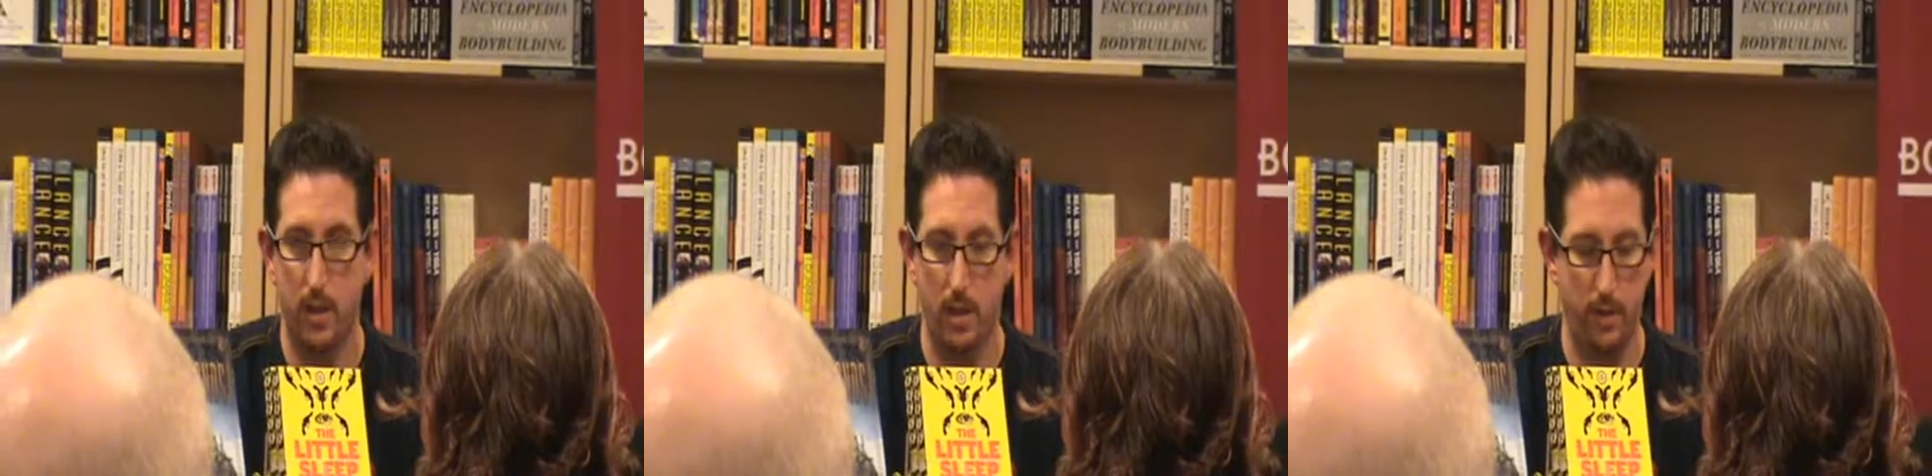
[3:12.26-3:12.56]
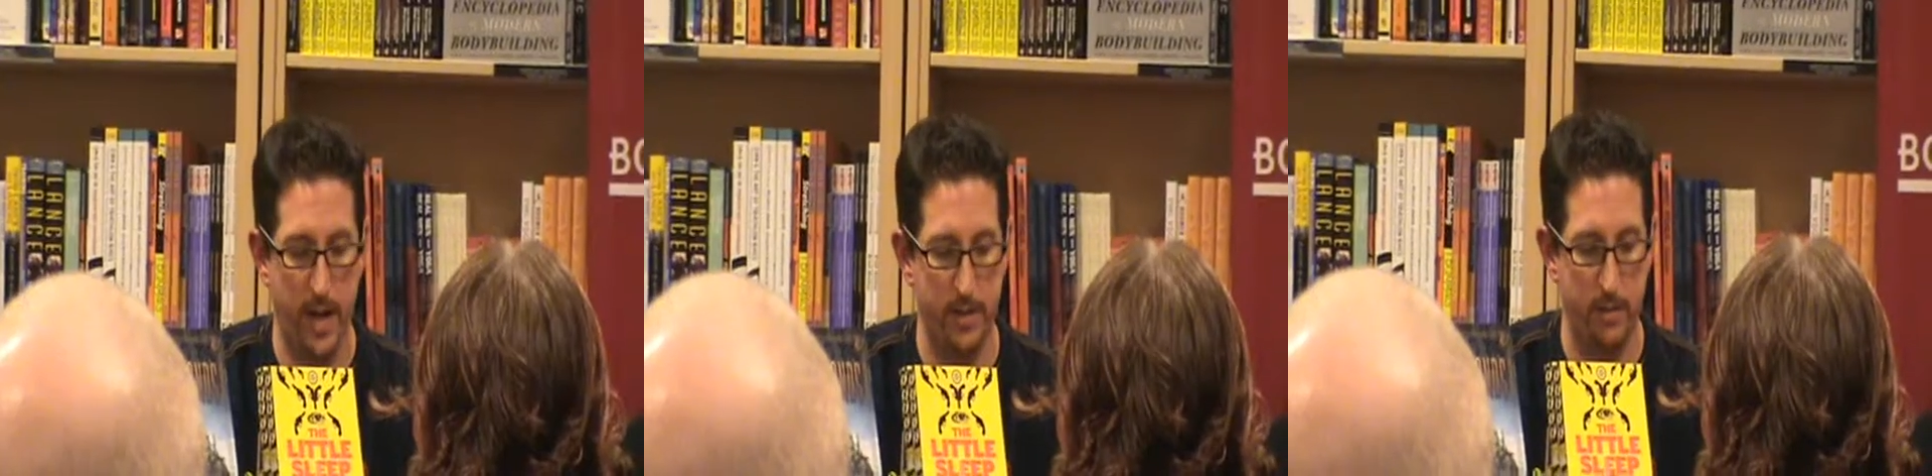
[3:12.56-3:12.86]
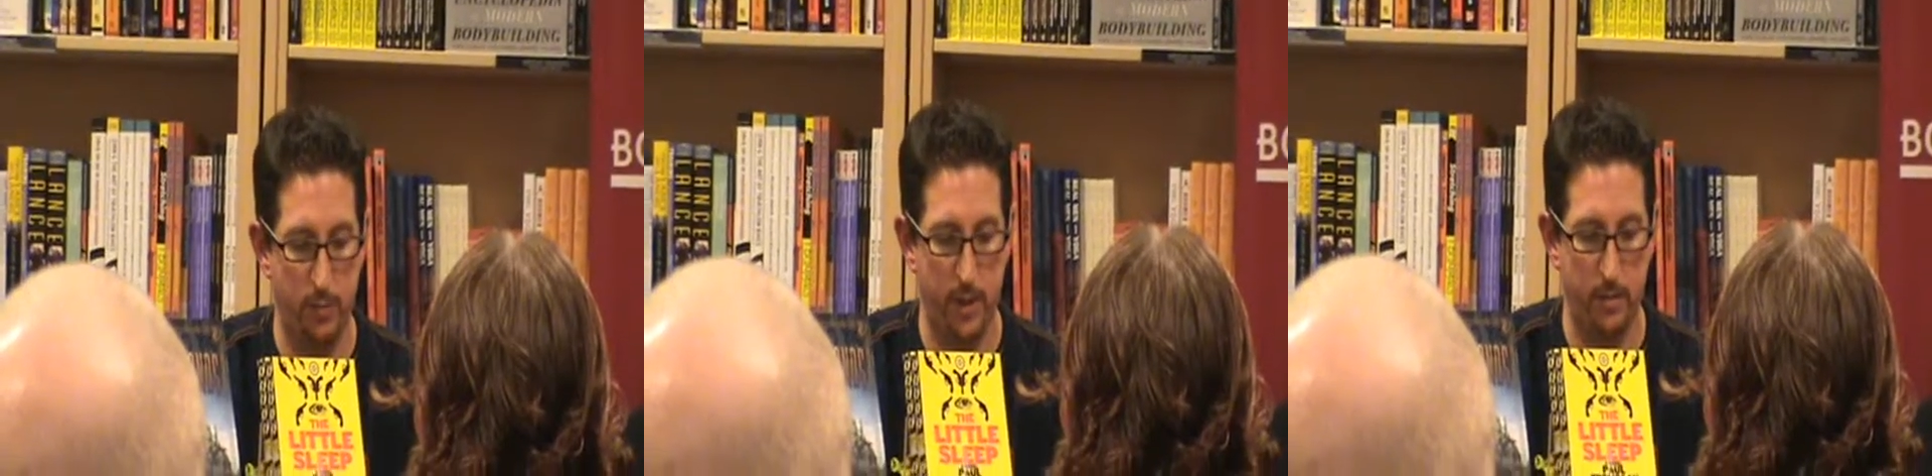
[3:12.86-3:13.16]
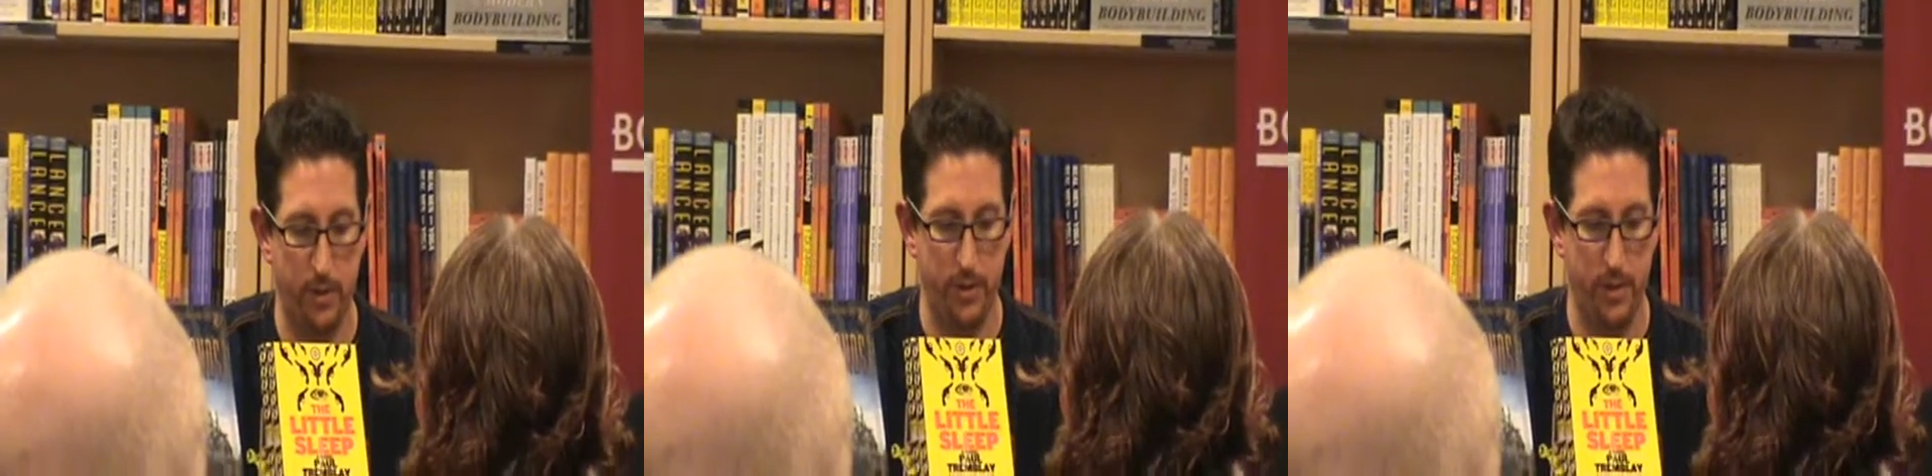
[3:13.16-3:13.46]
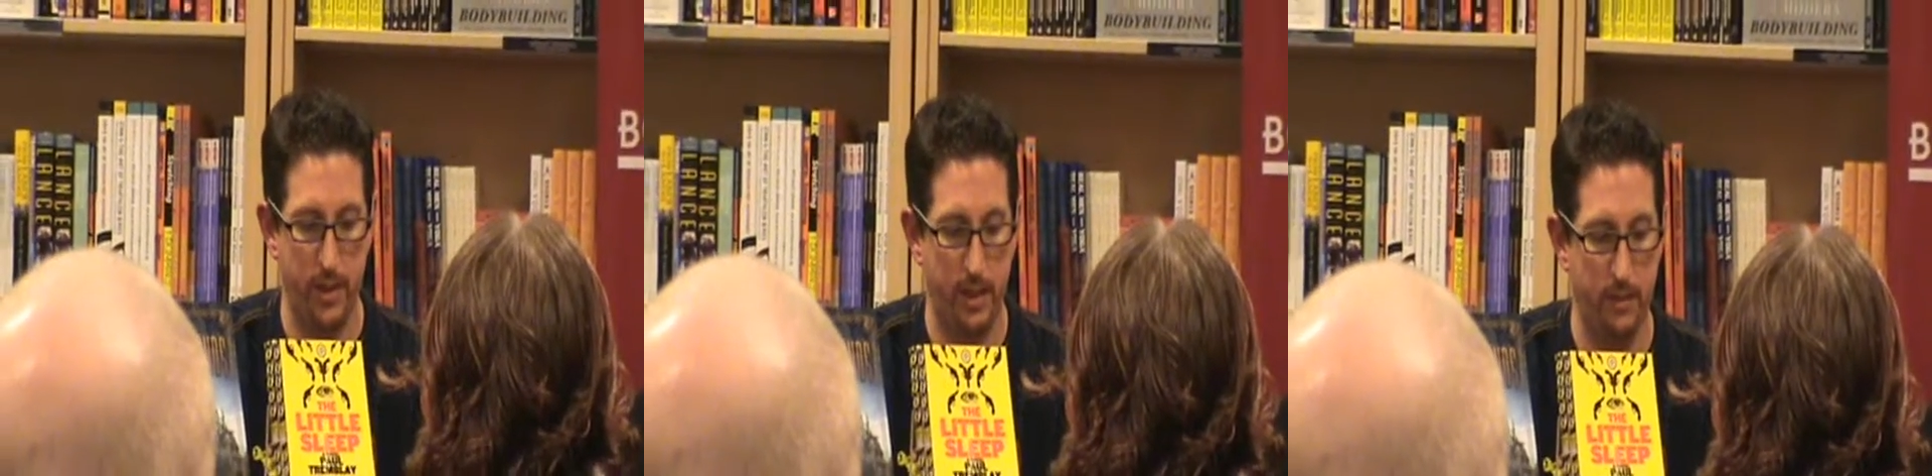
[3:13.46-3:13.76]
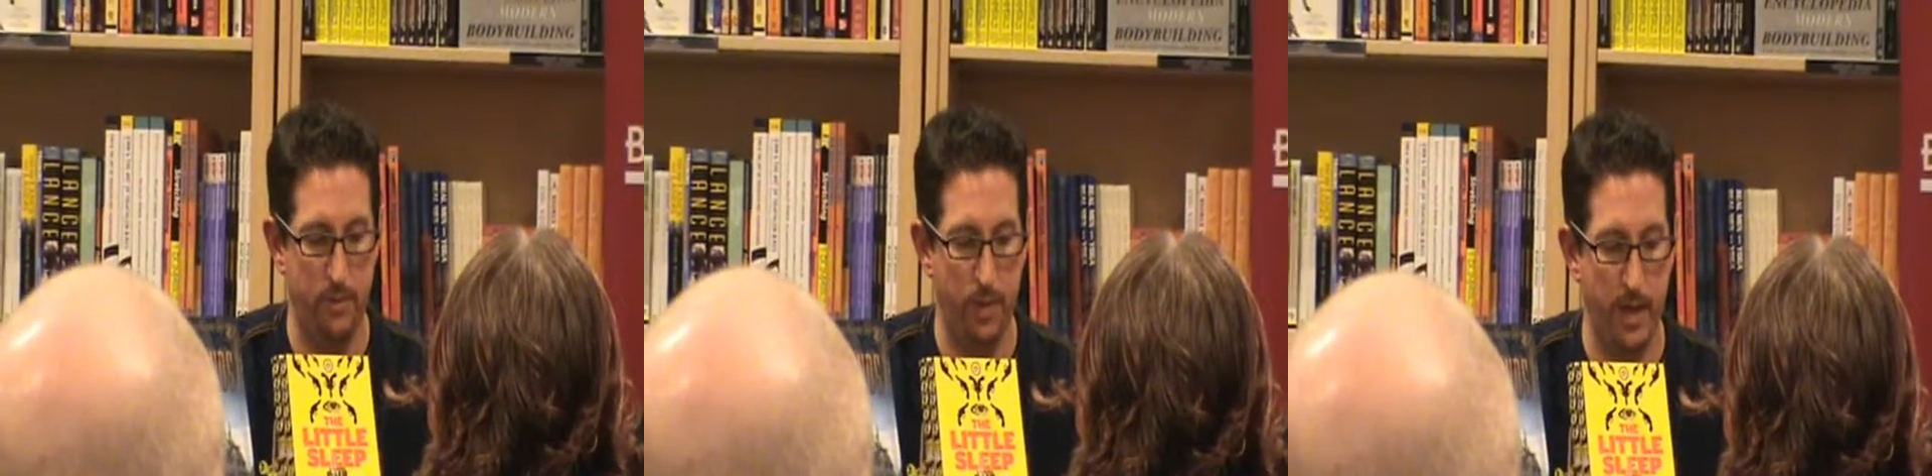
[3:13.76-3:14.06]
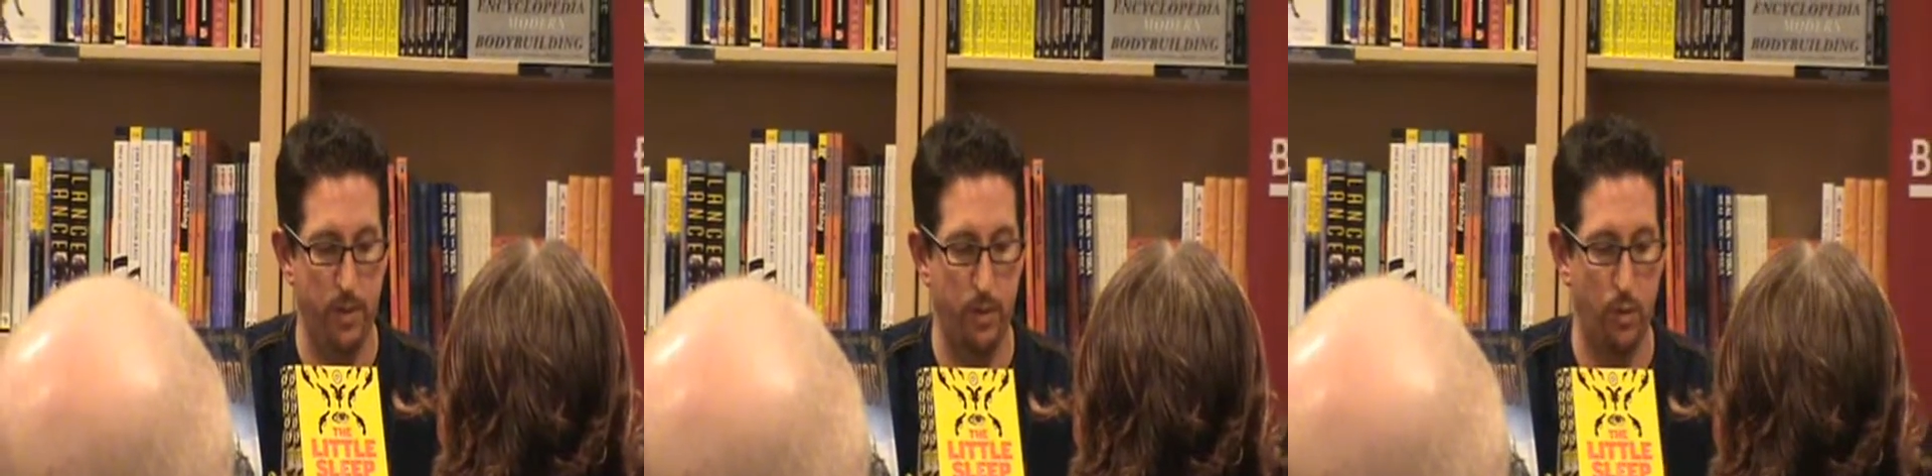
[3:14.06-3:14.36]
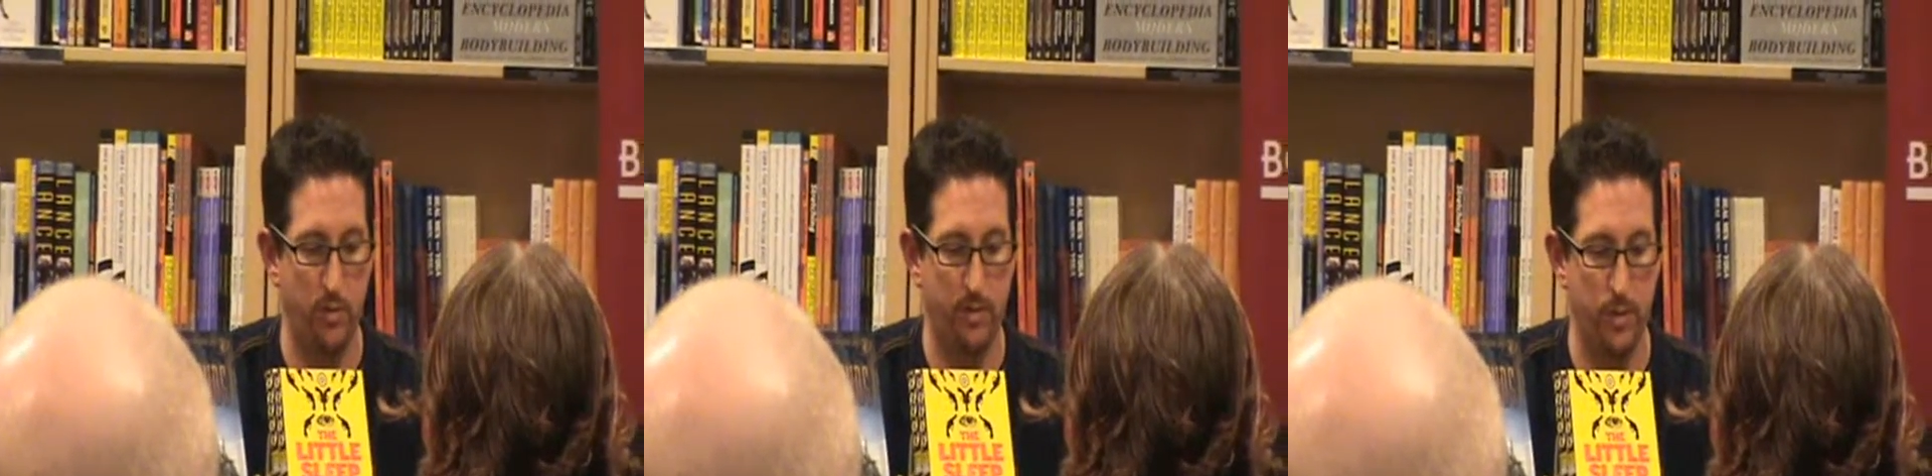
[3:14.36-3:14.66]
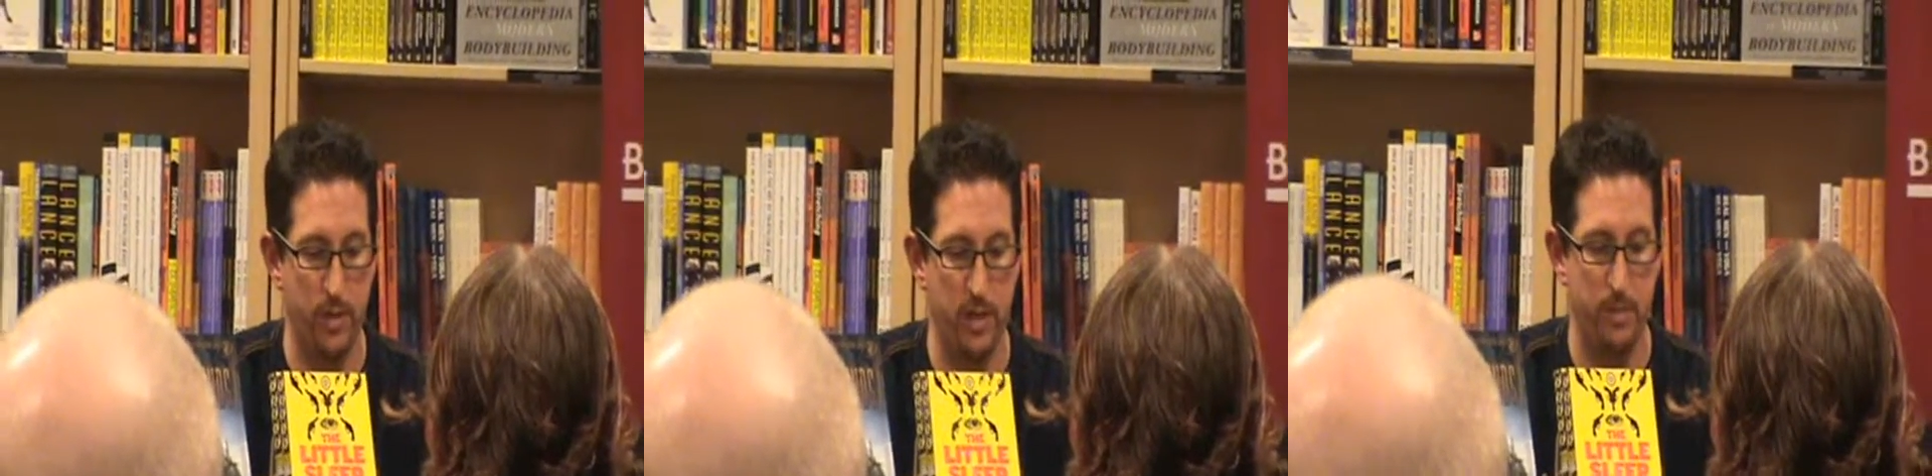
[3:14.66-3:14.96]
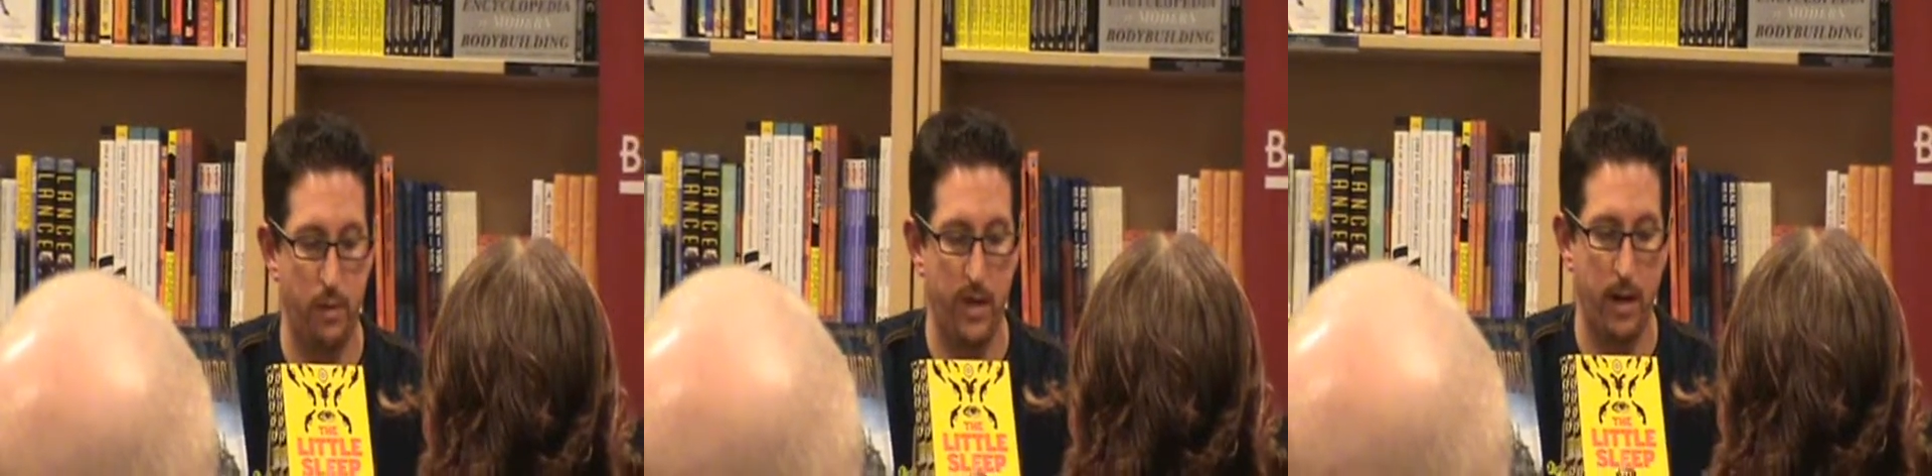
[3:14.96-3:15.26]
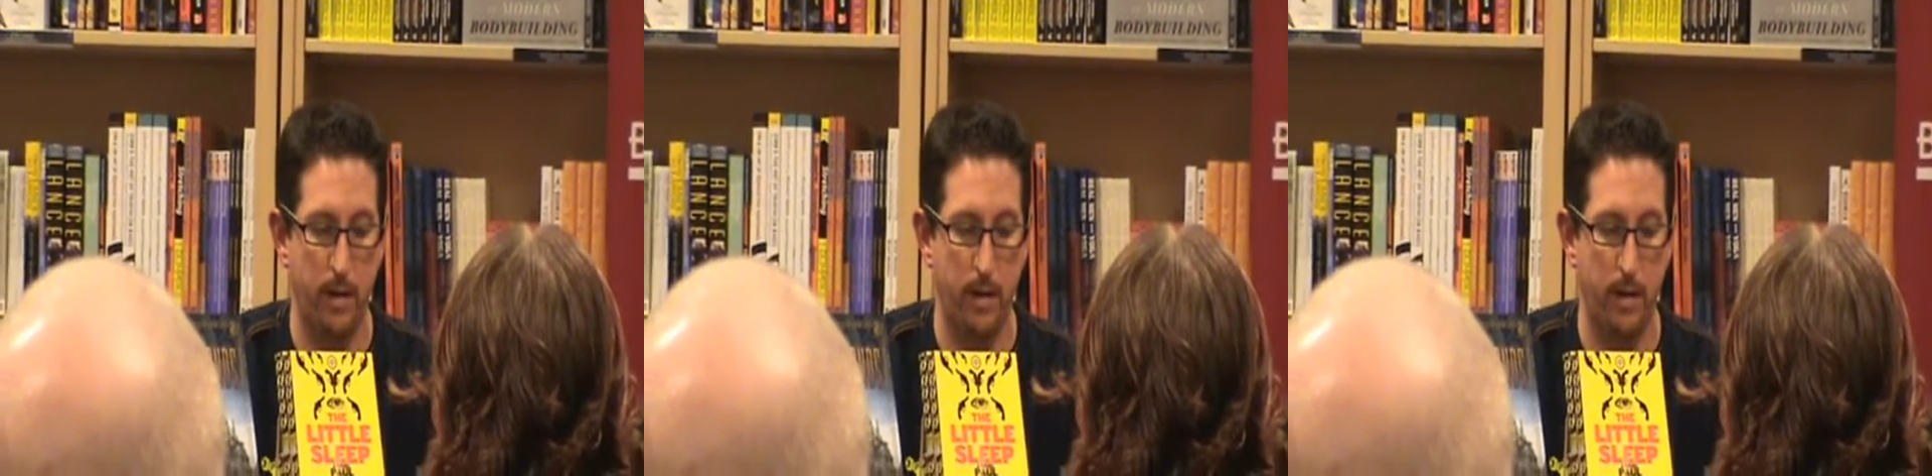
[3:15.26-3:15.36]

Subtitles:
tall grass, and cricket bushes that gives way to a grove of trees between